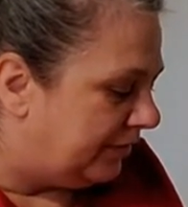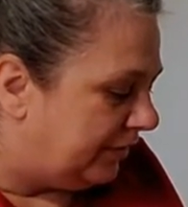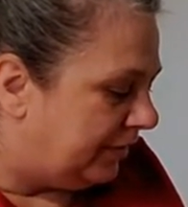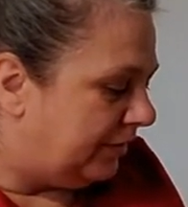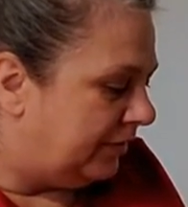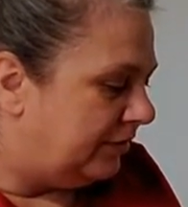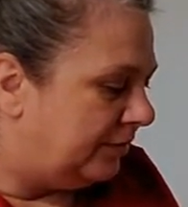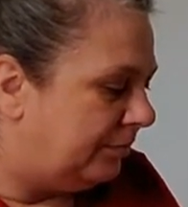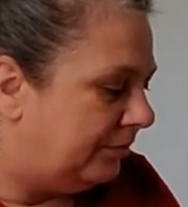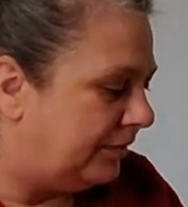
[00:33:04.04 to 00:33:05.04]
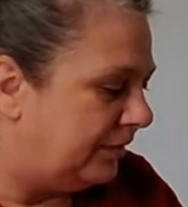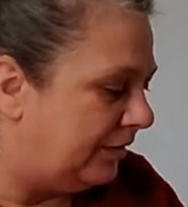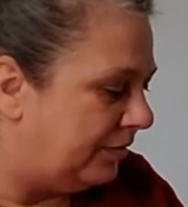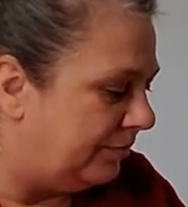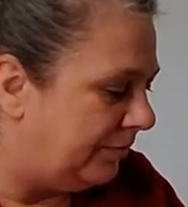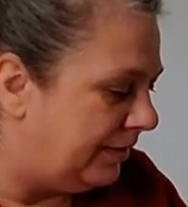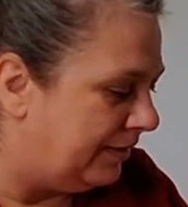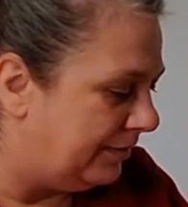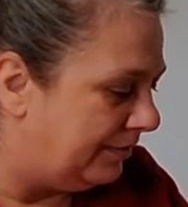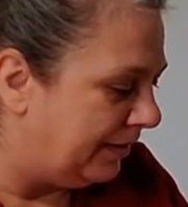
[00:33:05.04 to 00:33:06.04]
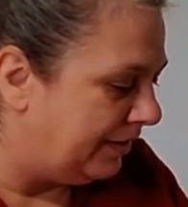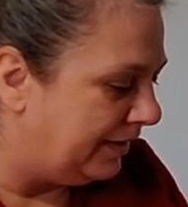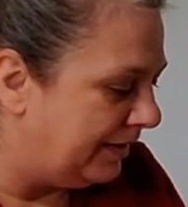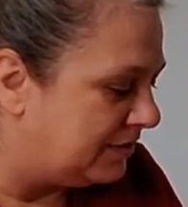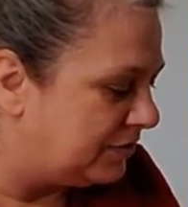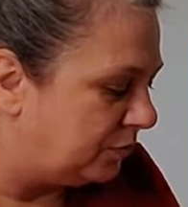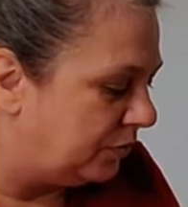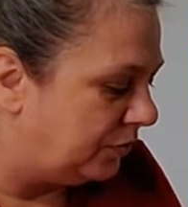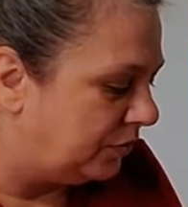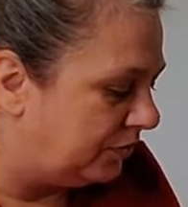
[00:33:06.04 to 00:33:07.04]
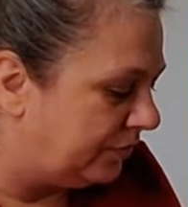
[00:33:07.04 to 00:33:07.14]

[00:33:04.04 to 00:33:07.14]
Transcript: And now my lattice work,